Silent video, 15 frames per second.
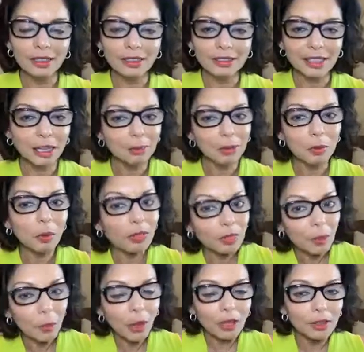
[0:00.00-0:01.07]
tell me what
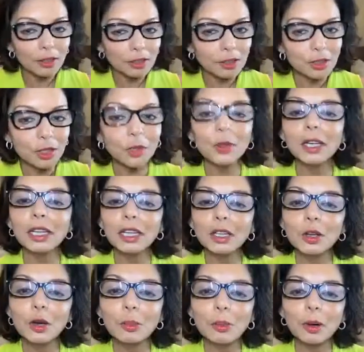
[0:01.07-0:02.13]
the weather's doing in
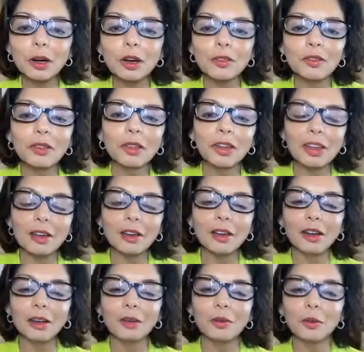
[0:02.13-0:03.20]
your part of
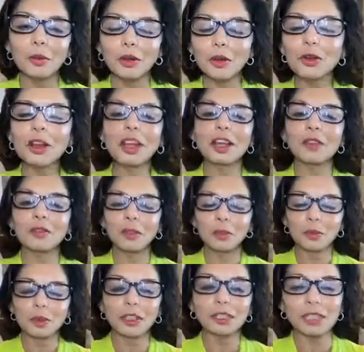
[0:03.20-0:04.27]
your neck of the
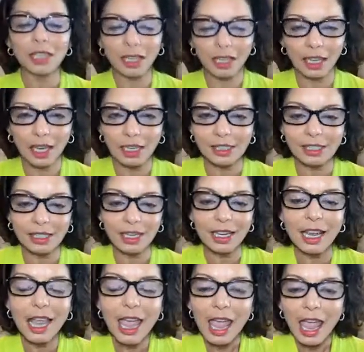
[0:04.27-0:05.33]
woods. Hey, Casey.